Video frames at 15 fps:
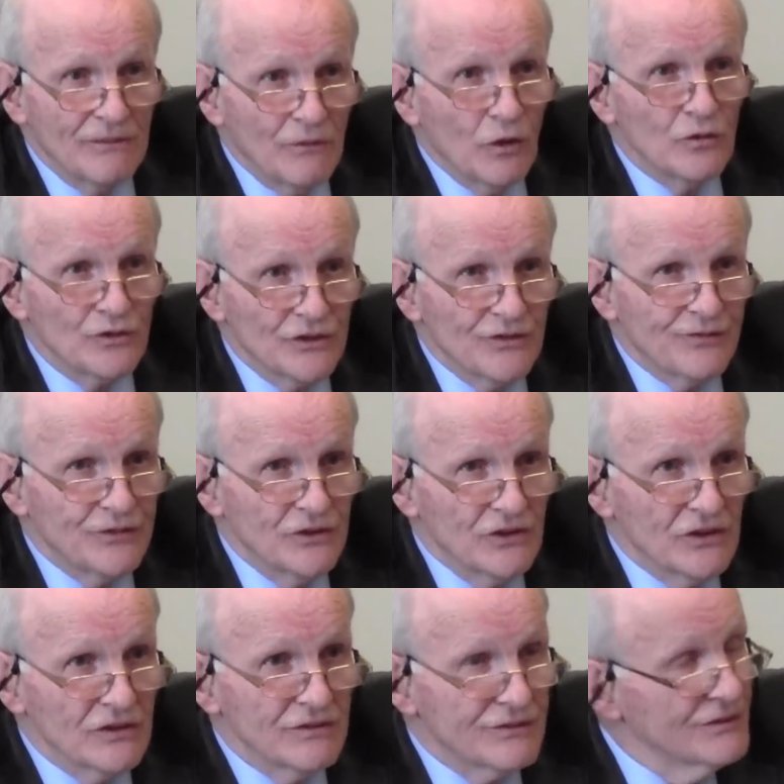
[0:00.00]
older
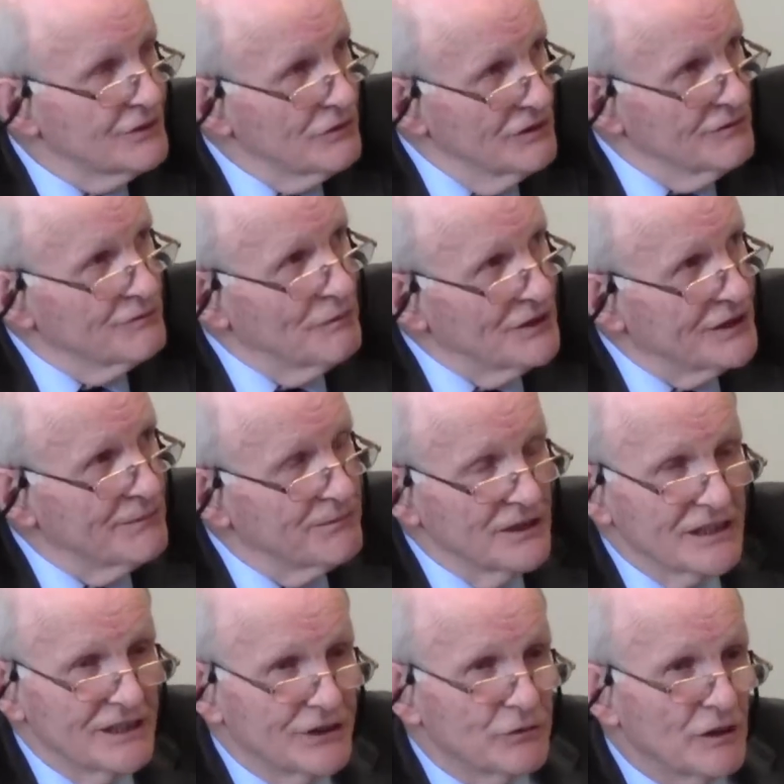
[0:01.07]
fuel,
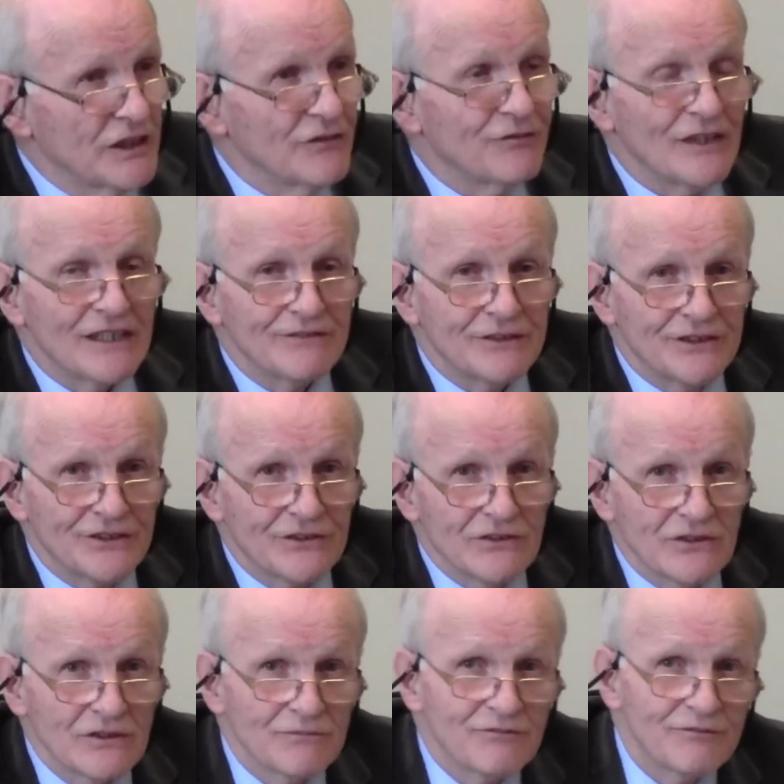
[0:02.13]
typically 25 years
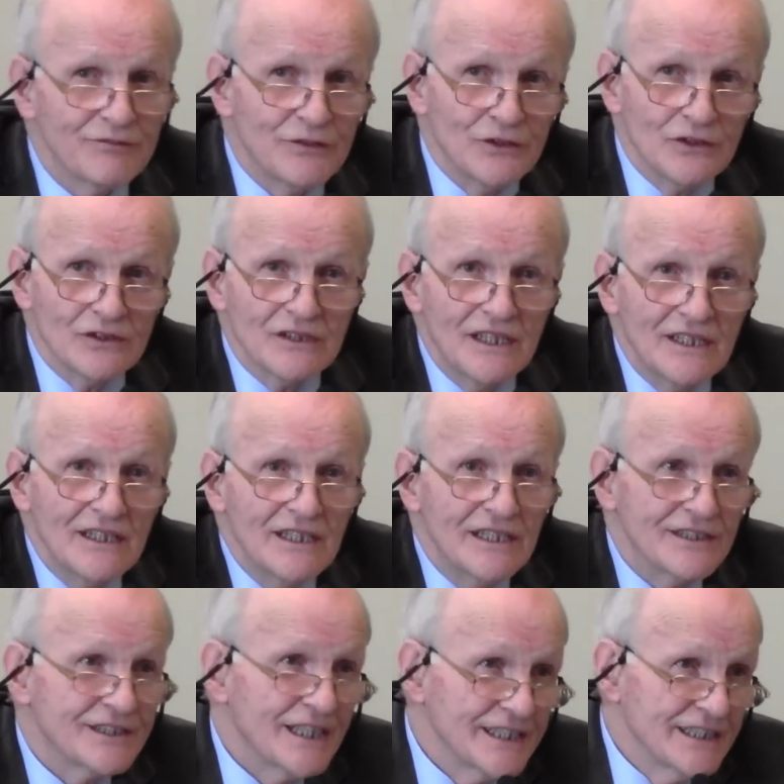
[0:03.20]
old fuel,
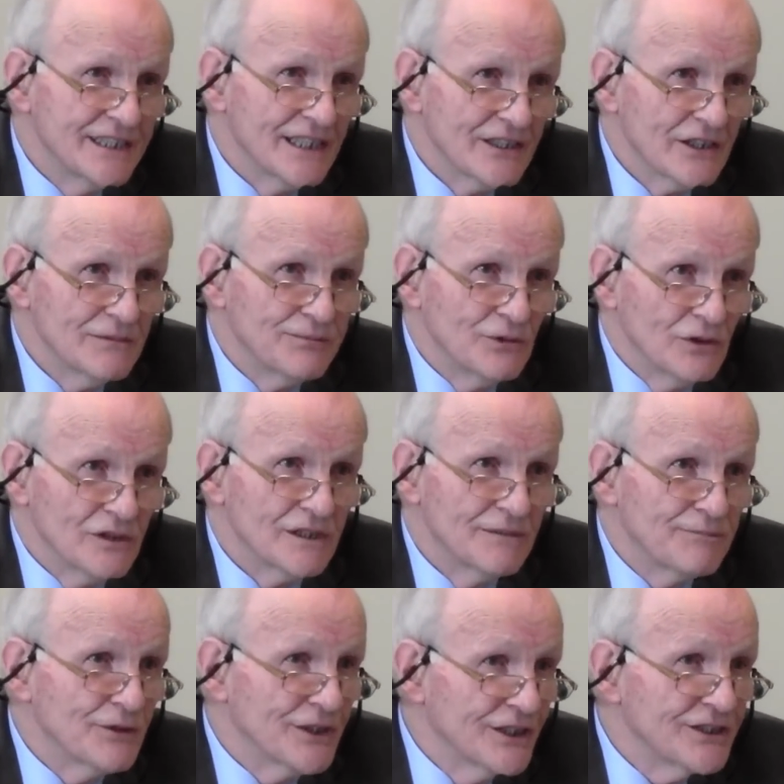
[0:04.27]
is taken out of the pool
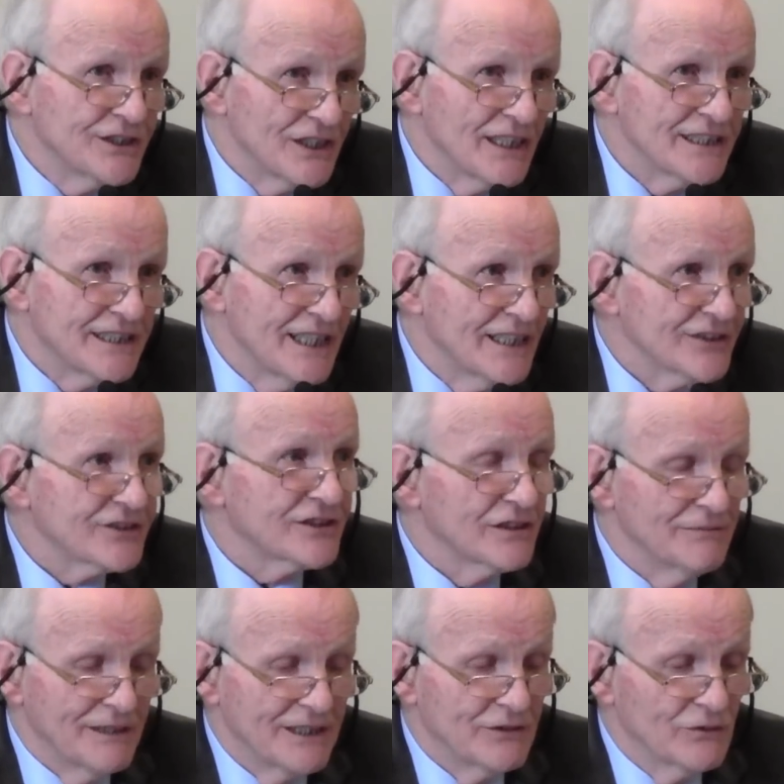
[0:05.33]
and put in dry casks
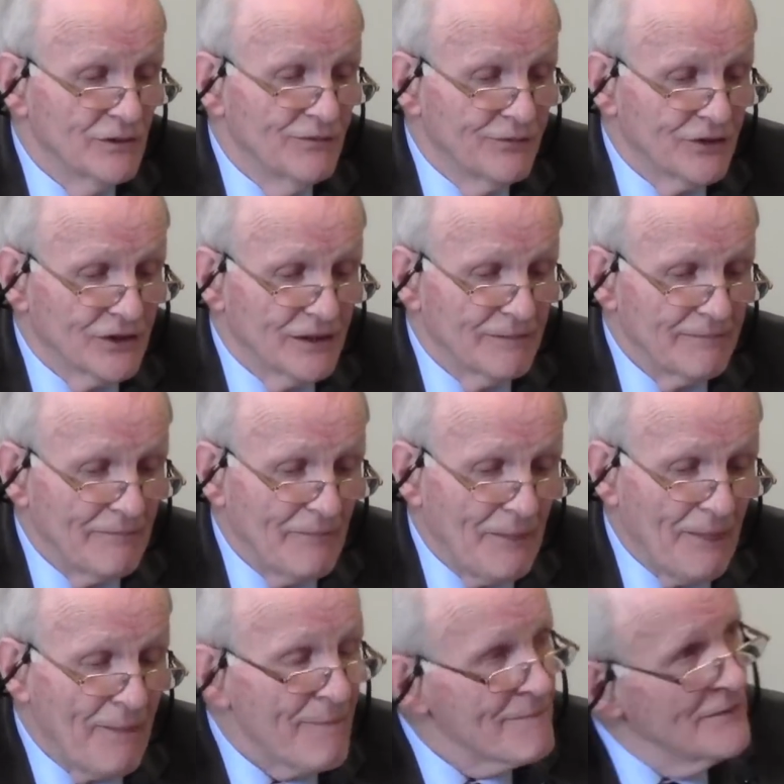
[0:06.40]
to make room for it.
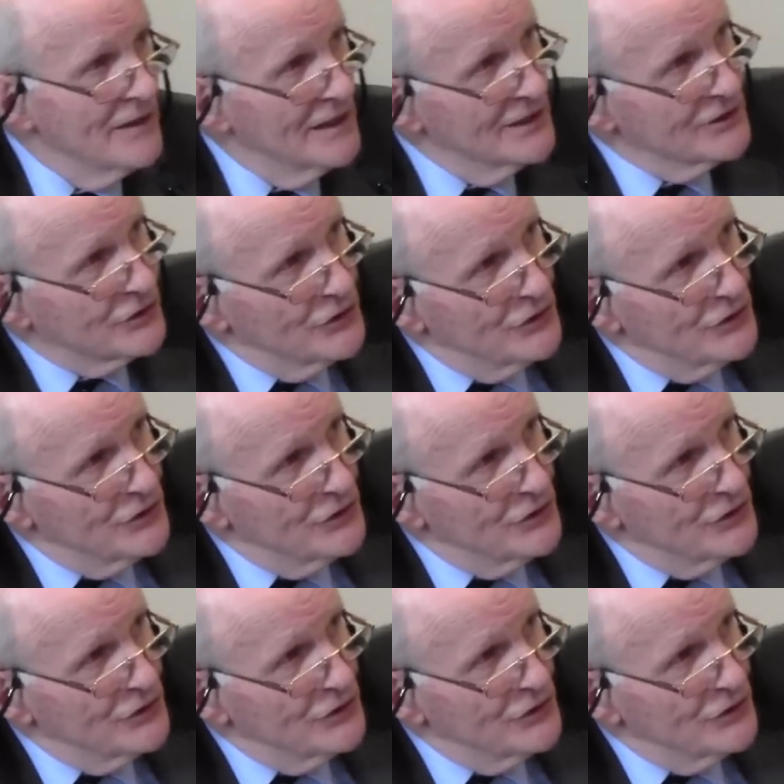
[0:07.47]
And